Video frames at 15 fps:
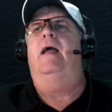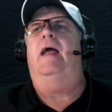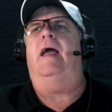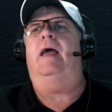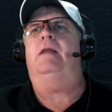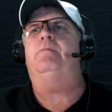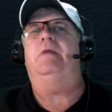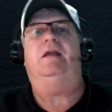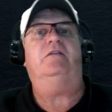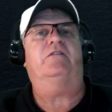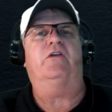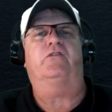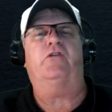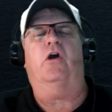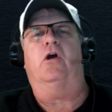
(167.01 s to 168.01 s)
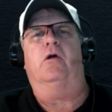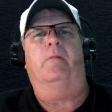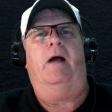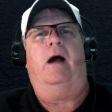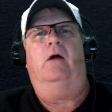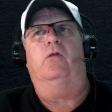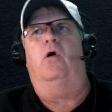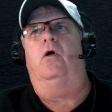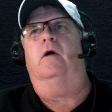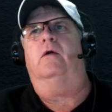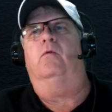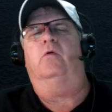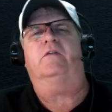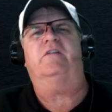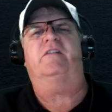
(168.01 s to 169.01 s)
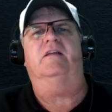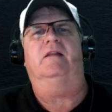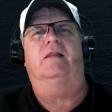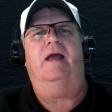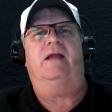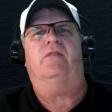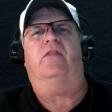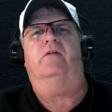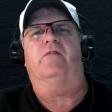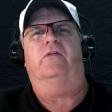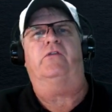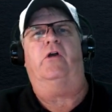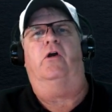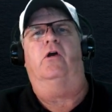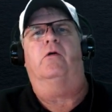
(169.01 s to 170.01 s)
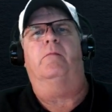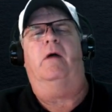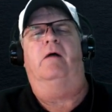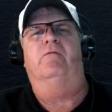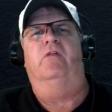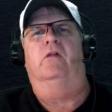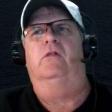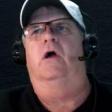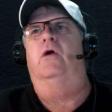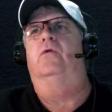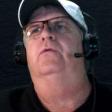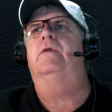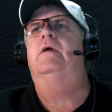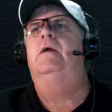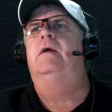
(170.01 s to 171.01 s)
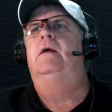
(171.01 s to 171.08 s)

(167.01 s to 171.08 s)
N means the term. How long? What's the length of the term of the loan?